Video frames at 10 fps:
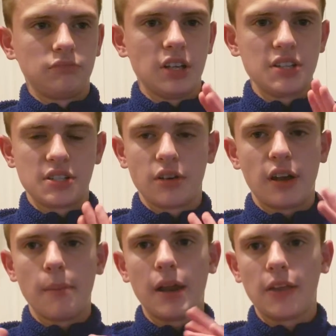
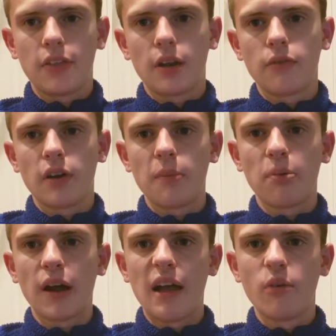Instagram, anything. I'm very
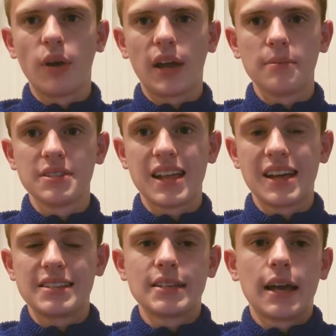private when it comes to
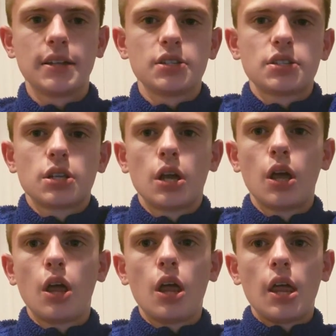that sense,
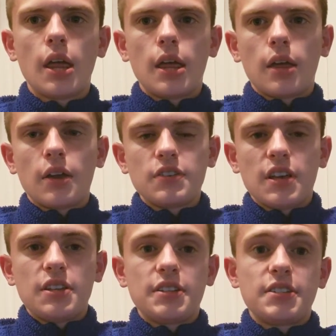because
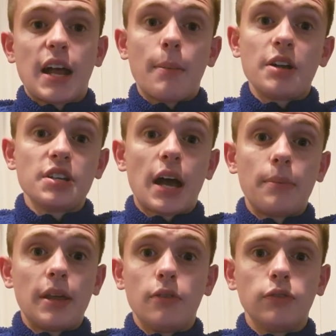it's not my job
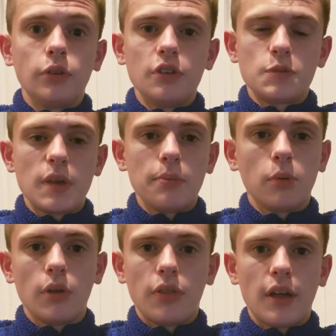to influence people
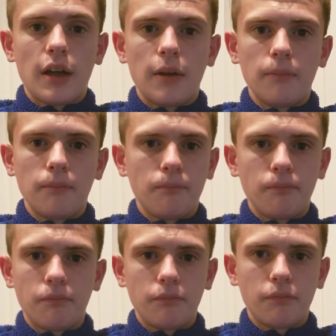with that.
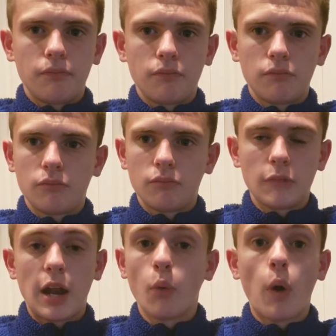
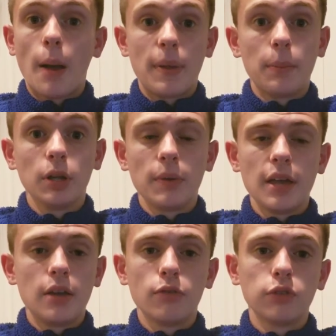I don't want people to be
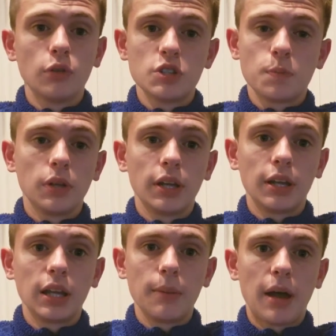influenced
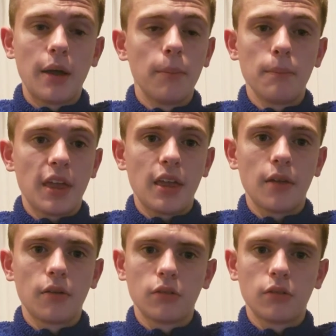politically by me.